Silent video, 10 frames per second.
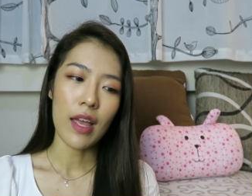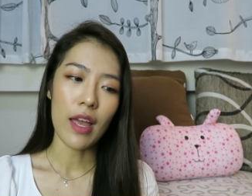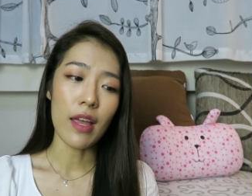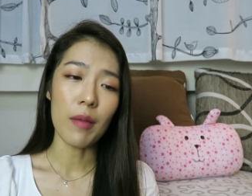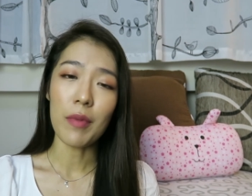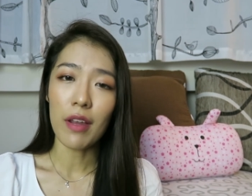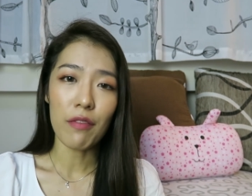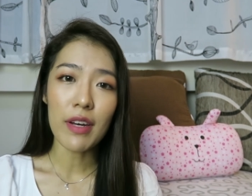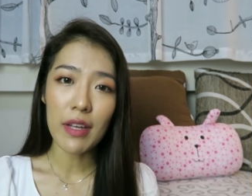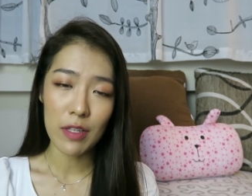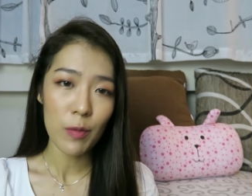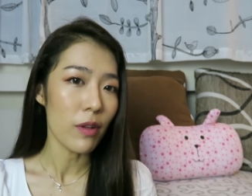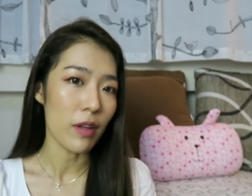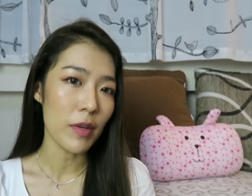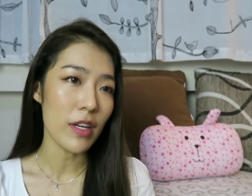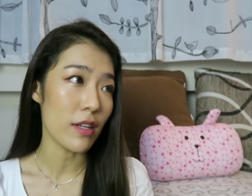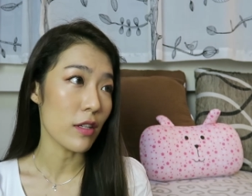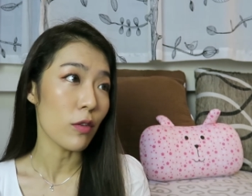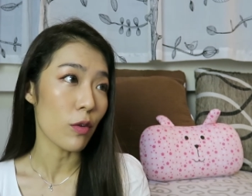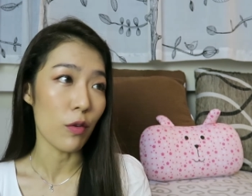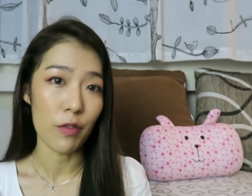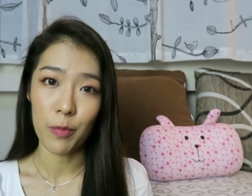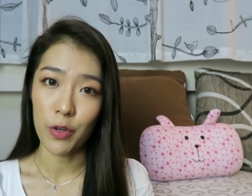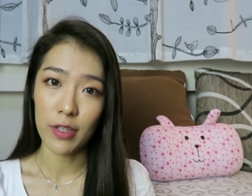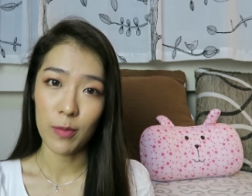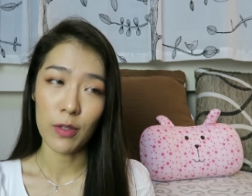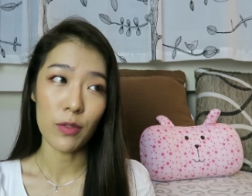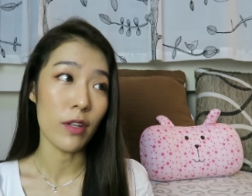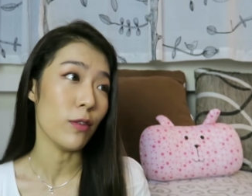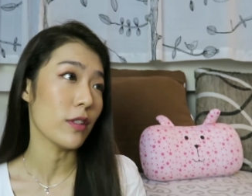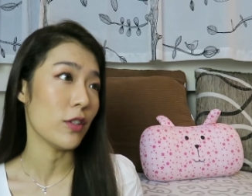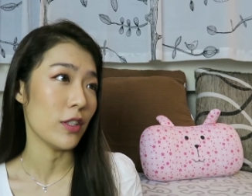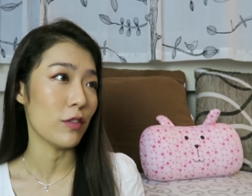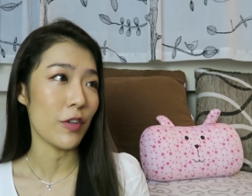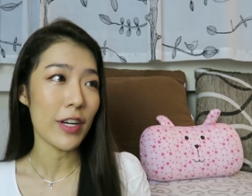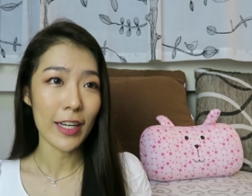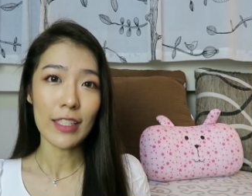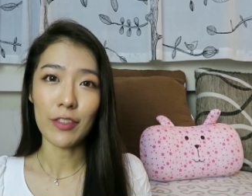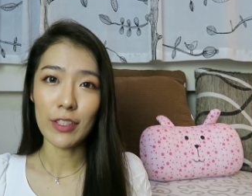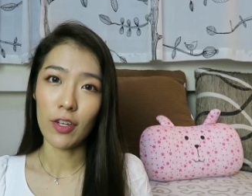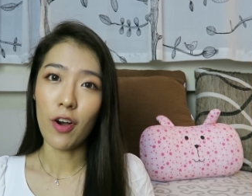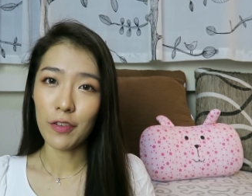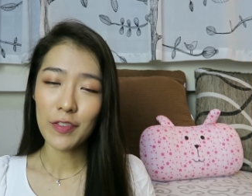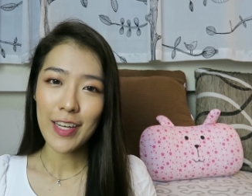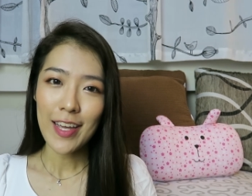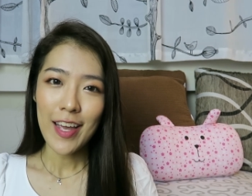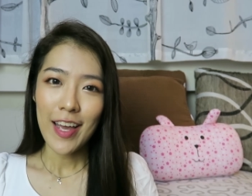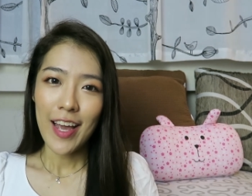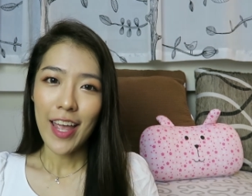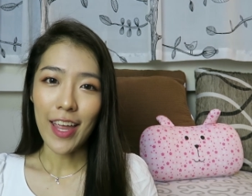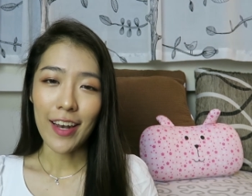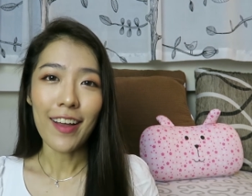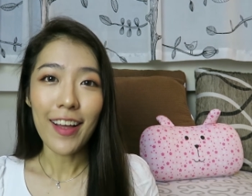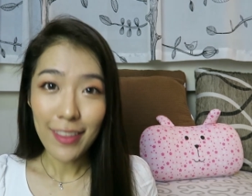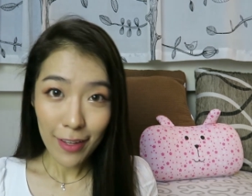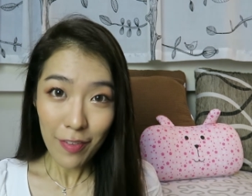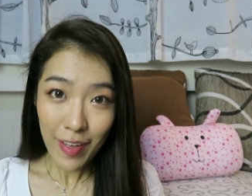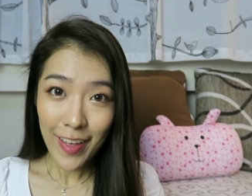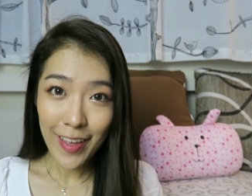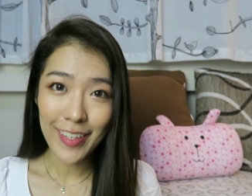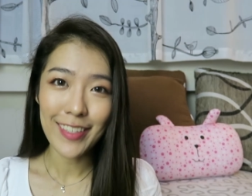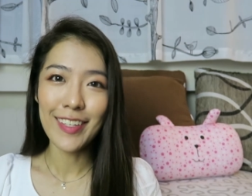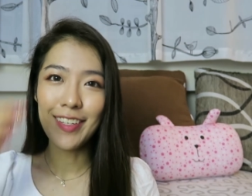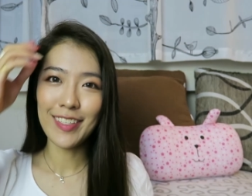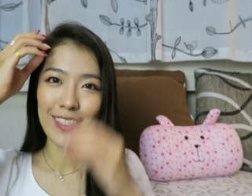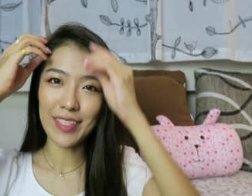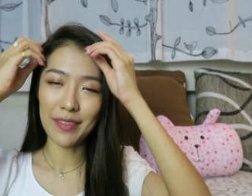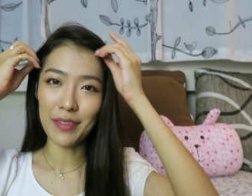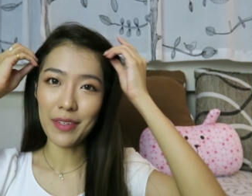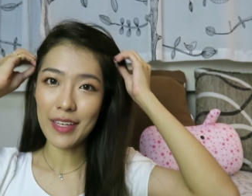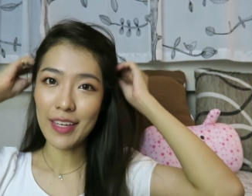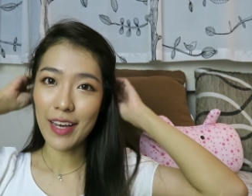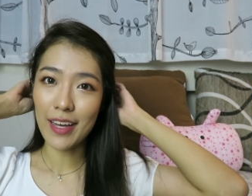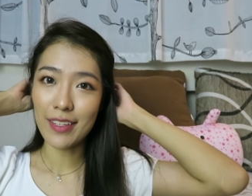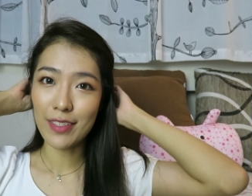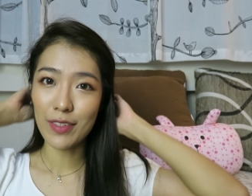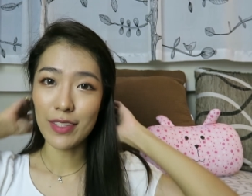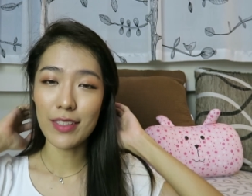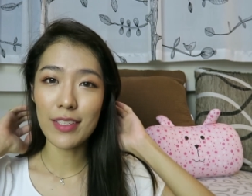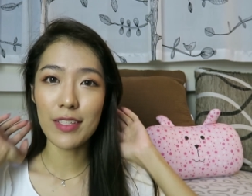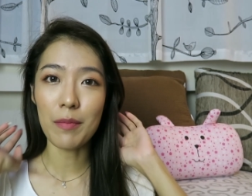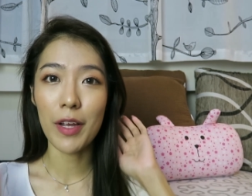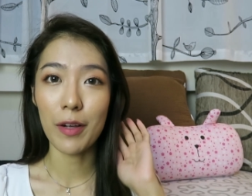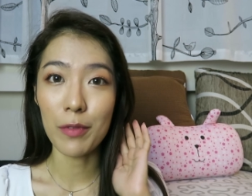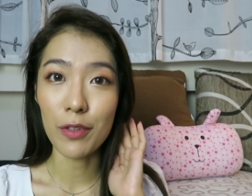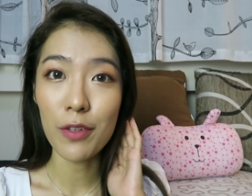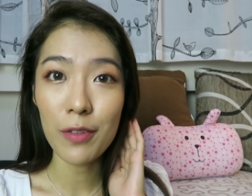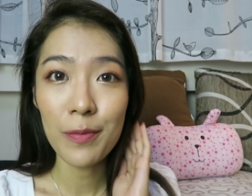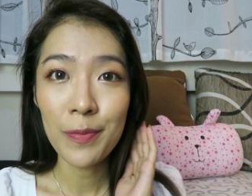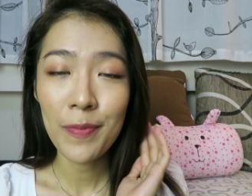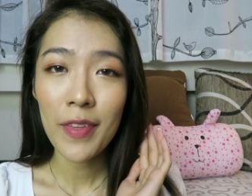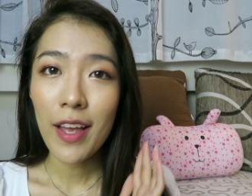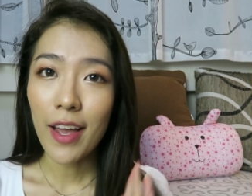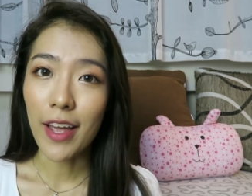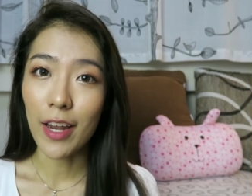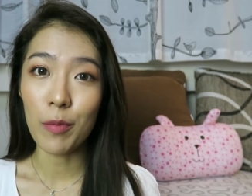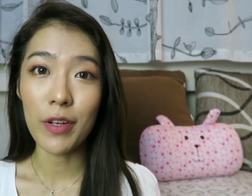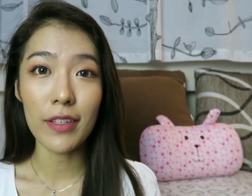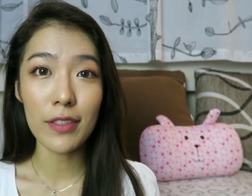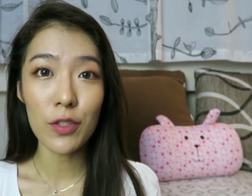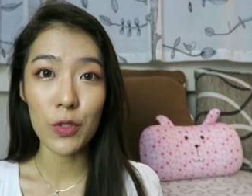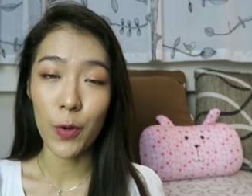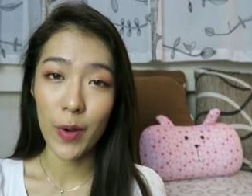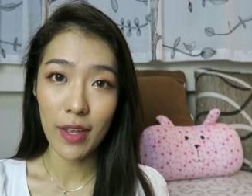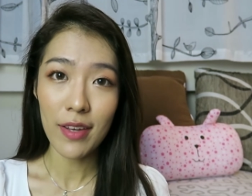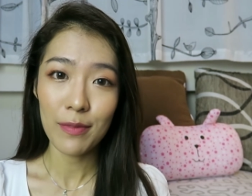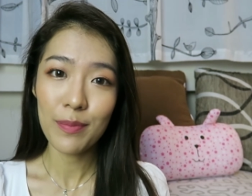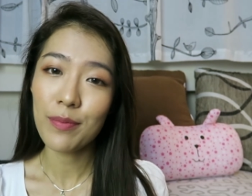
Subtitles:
I mean everything as well. I mean, it doesn't look overboard as well, so it looks just very nice, very soft, and I love it. So yeah, so this is the makeup look, and I hope you guys enjoy it.